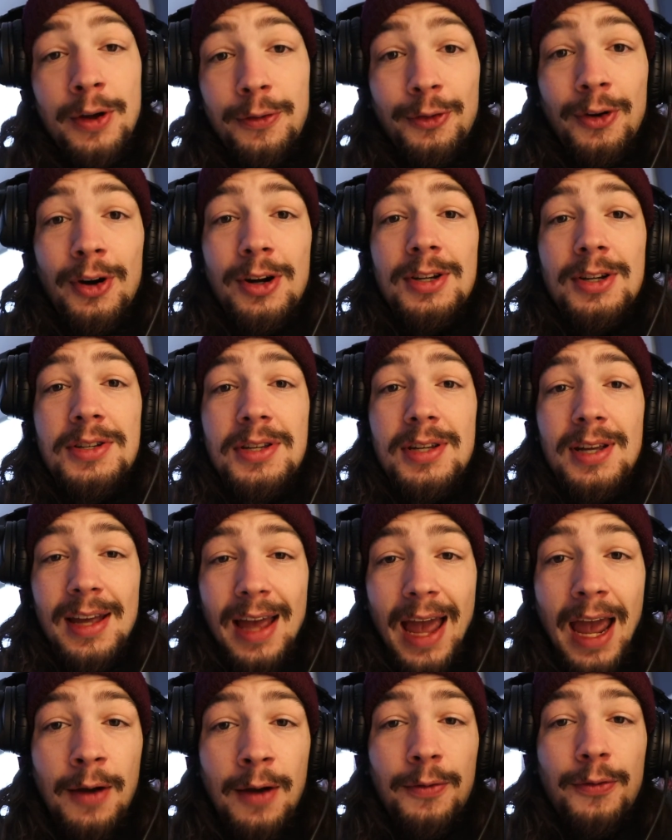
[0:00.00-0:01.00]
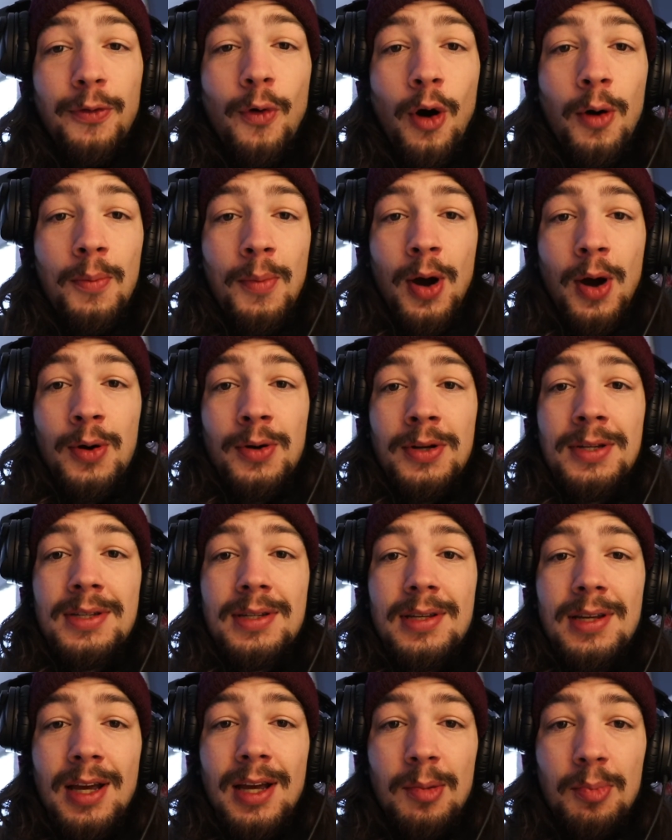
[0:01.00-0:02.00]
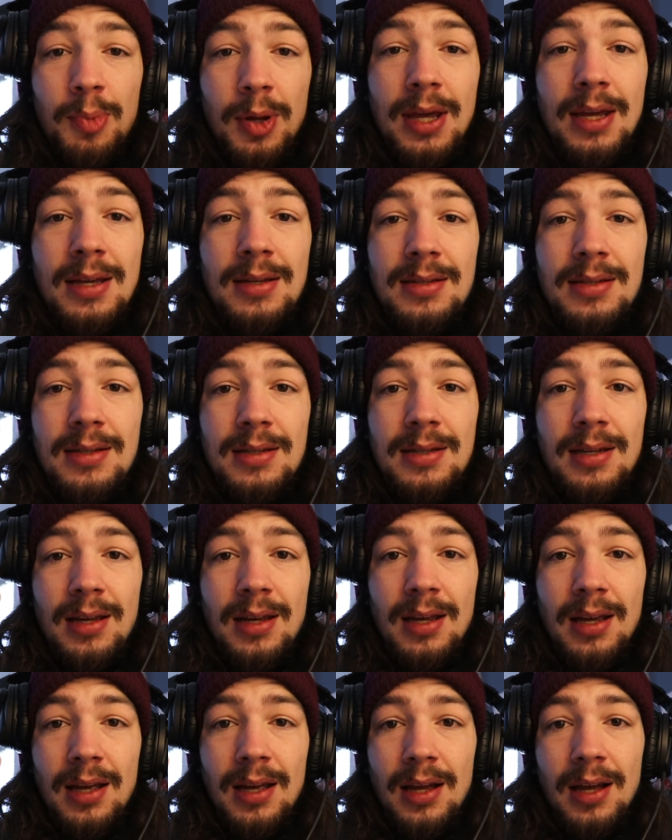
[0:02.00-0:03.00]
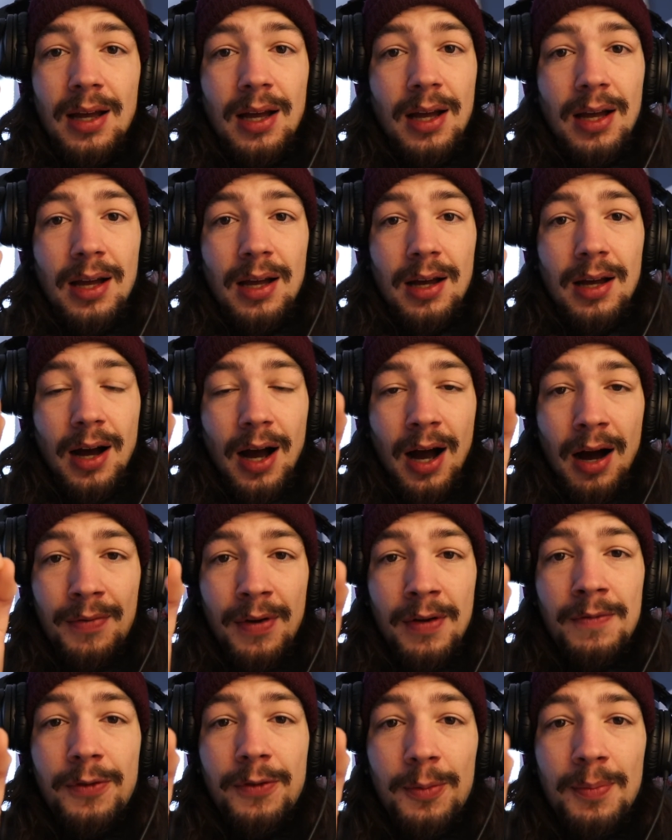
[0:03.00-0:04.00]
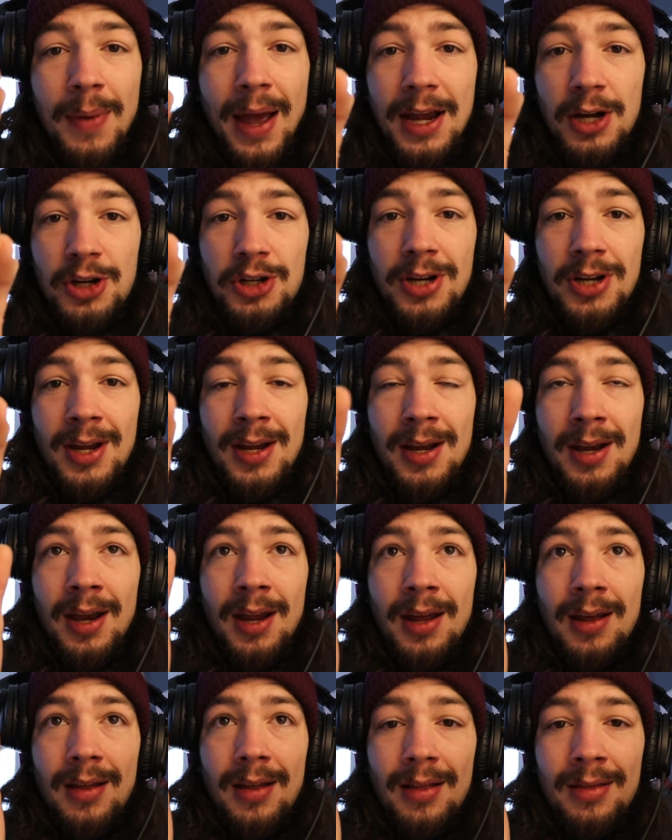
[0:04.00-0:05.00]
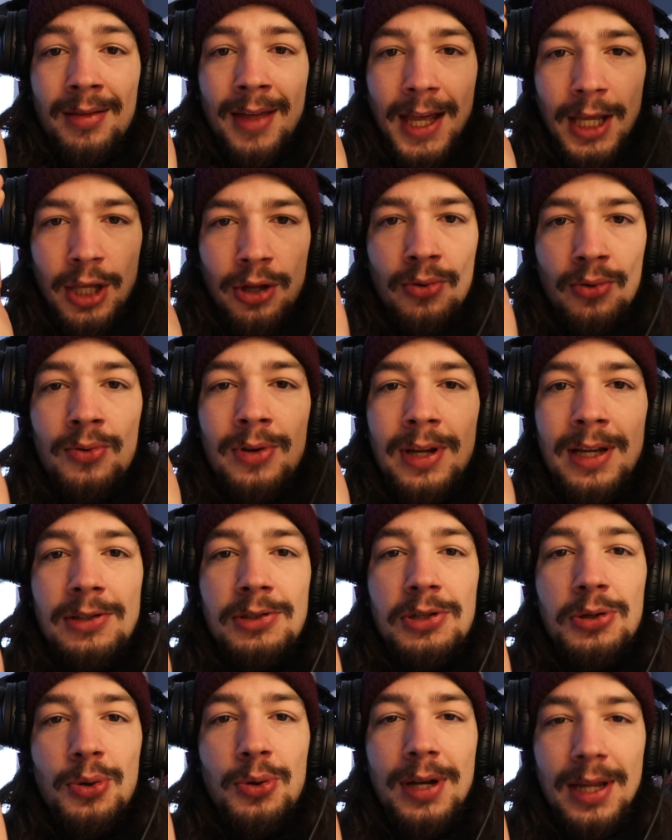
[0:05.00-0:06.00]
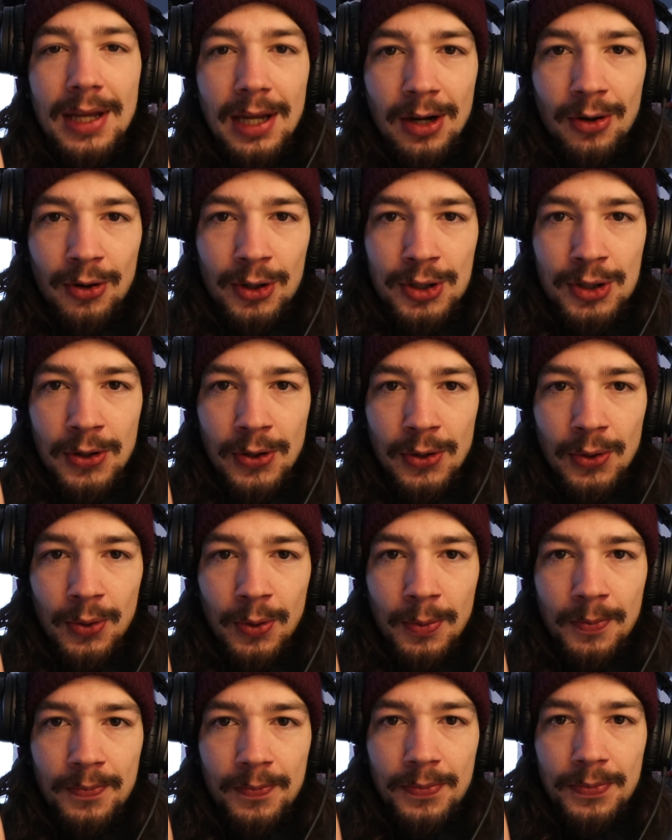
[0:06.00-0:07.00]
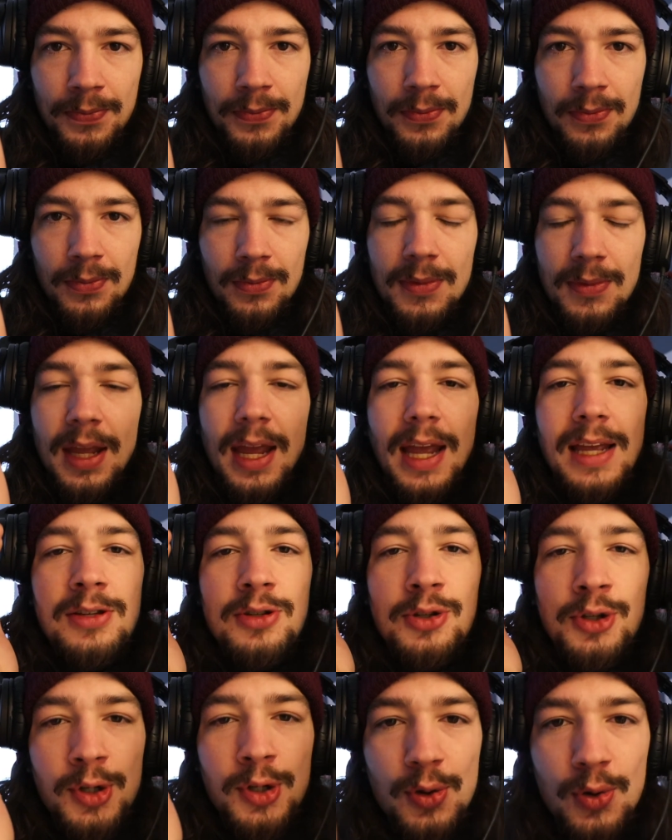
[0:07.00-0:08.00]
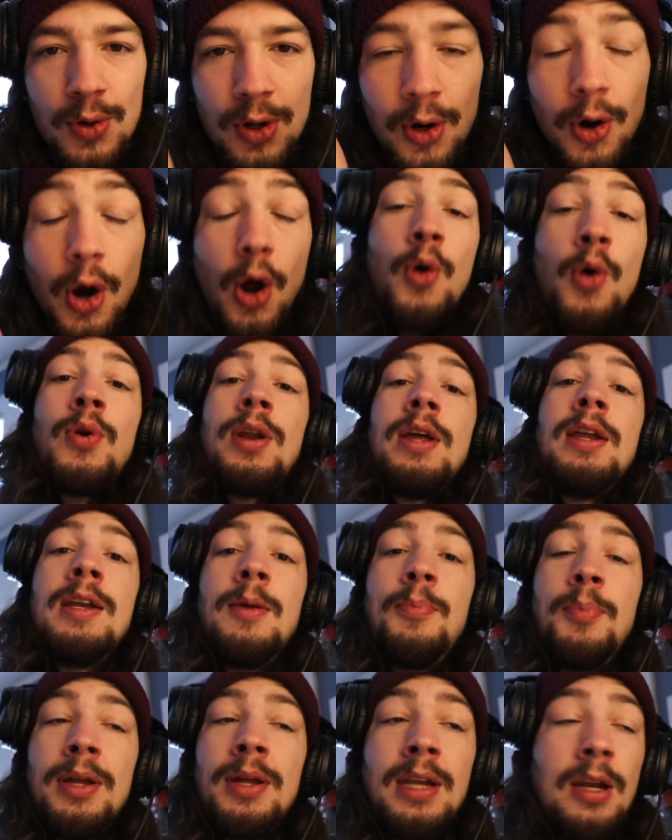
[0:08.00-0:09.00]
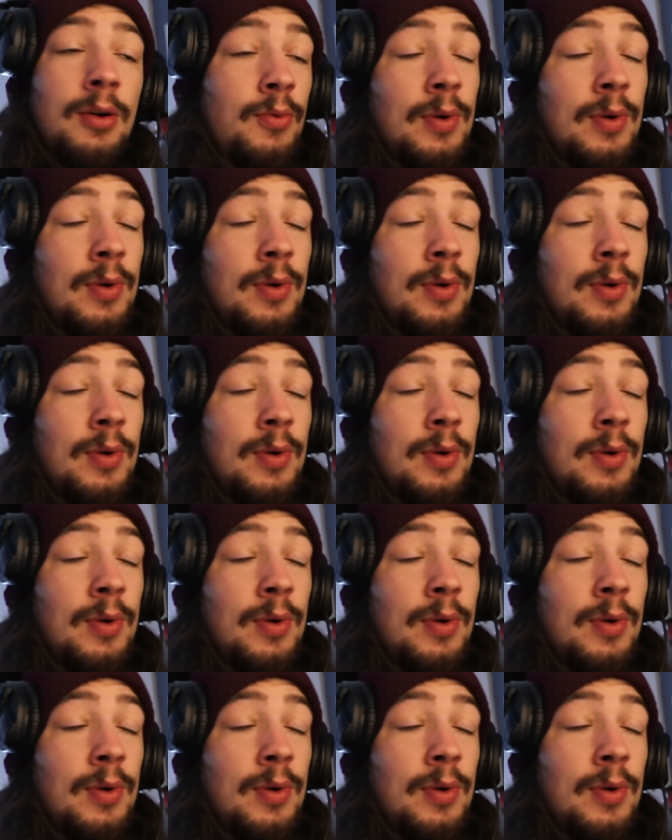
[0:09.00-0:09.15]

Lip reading: first and foremost piece of information that you need to adhere to is do your own independent